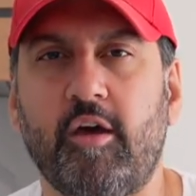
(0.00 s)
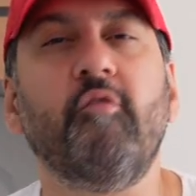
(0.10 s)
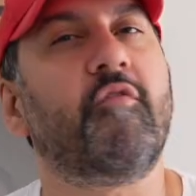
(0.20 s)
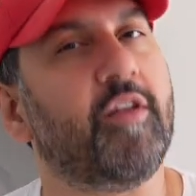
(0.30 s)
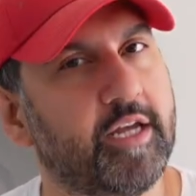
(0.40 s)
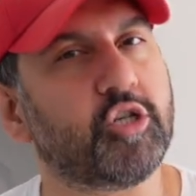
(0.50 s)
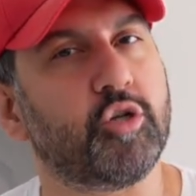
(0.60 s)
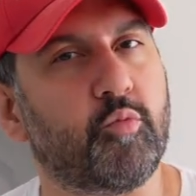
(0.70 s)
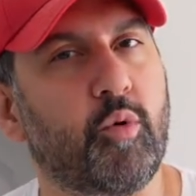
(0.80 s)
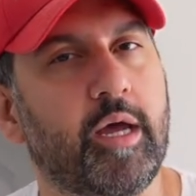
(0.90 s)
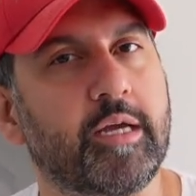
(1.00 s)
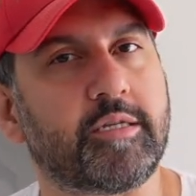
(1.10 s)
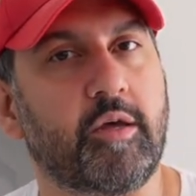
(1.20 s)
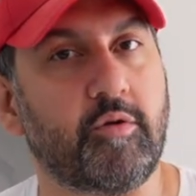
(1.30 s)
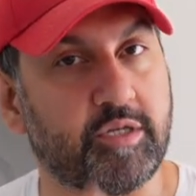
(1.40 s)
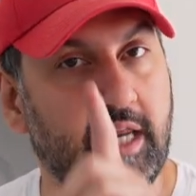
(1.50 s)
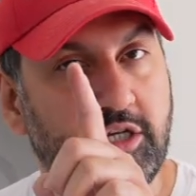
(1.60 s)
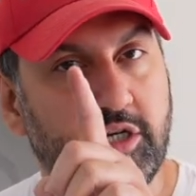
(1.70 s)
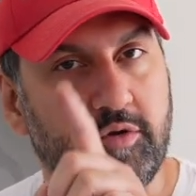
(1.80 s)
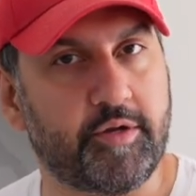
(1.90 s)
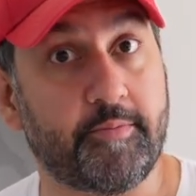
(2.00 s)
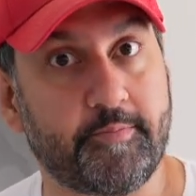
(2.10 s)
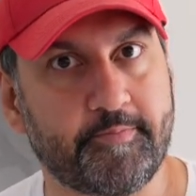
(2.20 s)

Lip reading: Hopefully it should work. So stay tuned.